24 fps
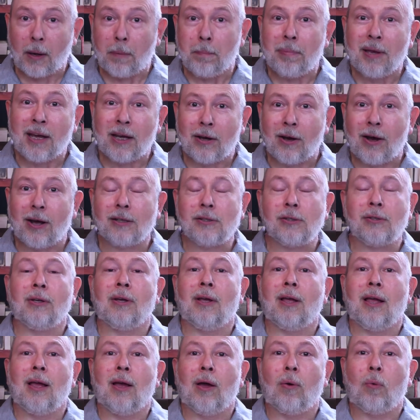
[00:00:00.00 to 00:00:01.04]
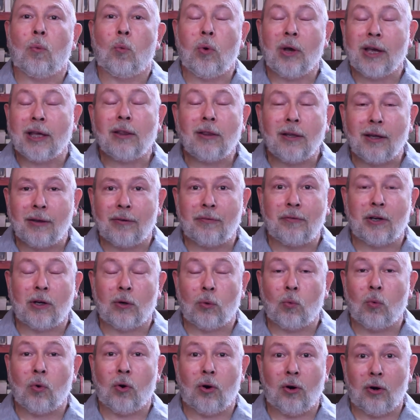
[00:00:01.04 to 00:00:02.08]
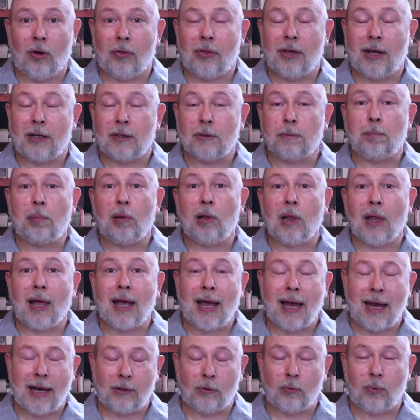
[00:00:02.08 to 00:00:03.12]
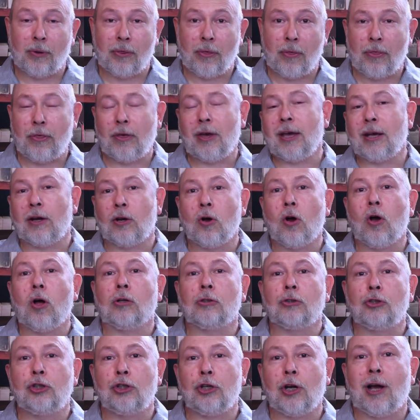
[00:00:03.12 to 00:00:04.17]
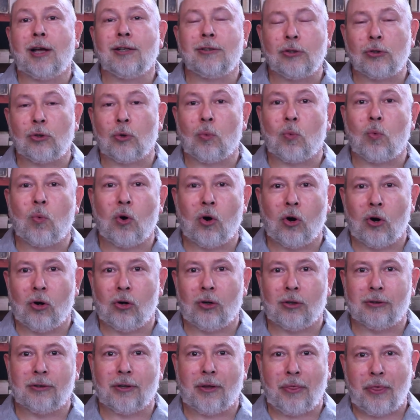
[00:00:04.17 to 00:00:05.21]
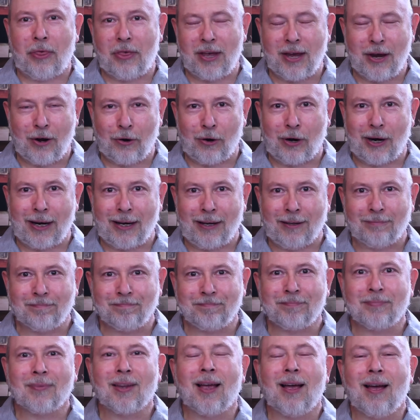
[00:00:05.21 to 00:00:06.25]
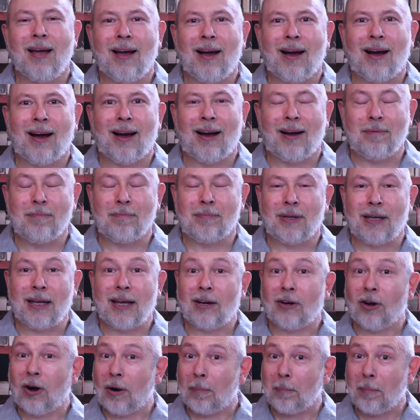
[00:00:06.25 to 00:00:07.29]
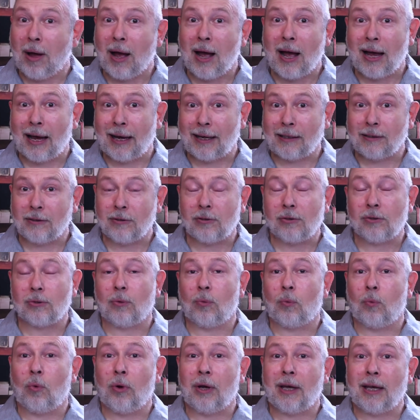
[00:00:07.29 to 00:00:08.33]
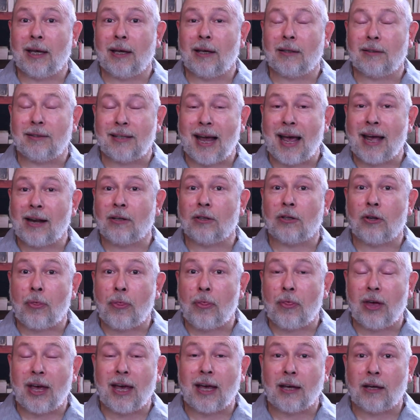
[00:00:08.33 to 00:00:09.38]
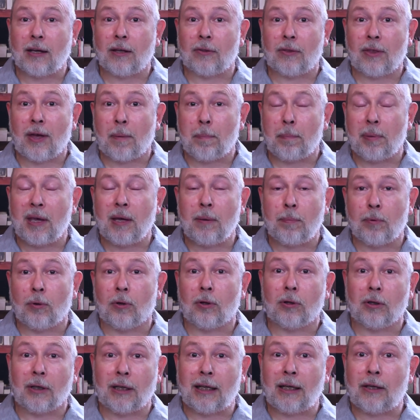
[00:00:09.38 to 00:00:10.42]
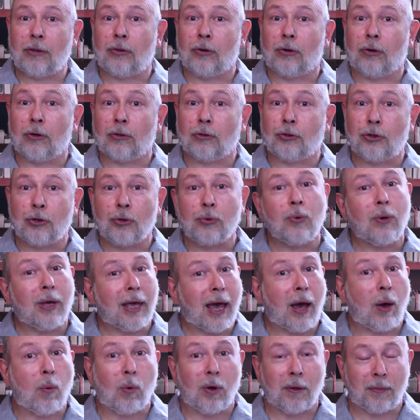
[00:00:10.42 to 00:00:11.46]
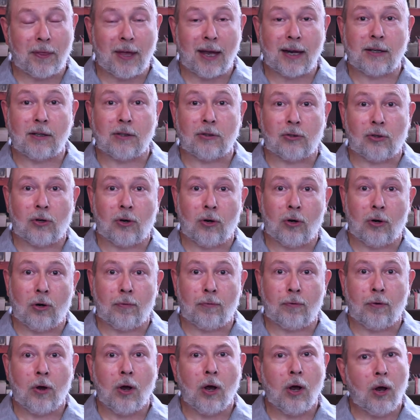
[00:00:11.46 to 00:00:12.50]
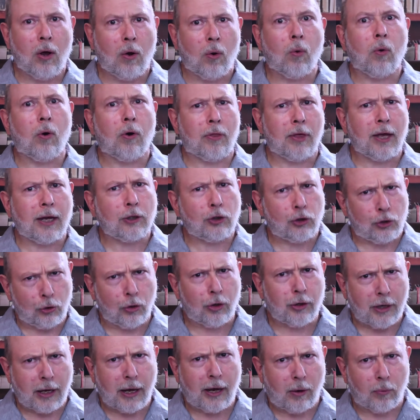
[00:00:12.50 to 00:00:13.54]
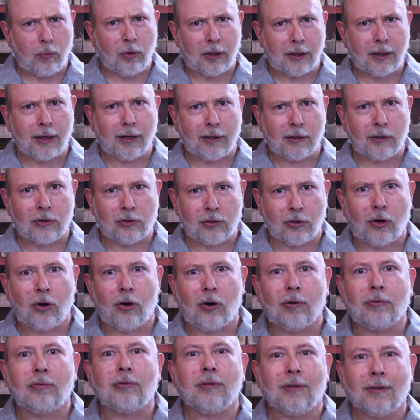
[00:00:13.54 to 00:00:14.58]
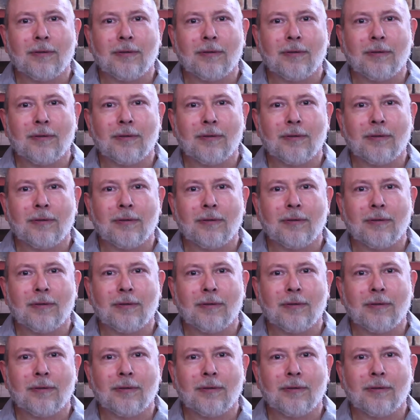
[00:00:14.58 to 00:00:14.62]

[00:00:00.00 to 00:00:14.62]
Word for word: Because we live in a world that is plagued with a thing called just world theory. Um, in our minds, we tend to think that people either do get what they deserve or they should get what they deserve,